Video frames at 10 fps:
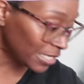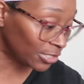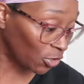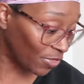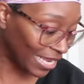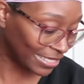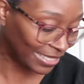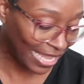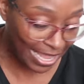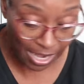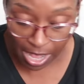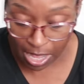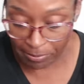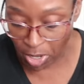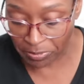So that's that.
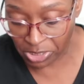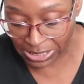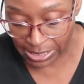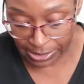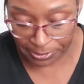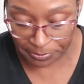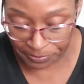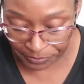I'm almost done.